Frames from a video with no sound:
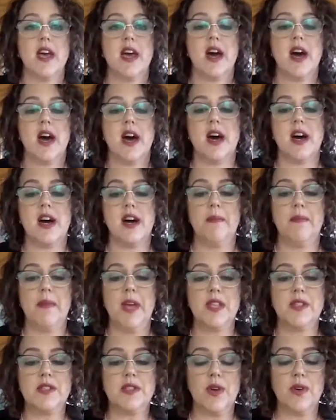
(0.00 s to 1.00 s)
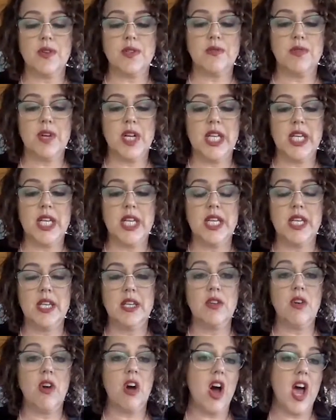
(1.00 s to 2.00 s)
And so it's really
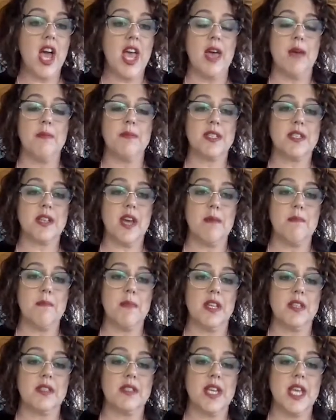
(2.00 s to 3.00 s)
your I am statements.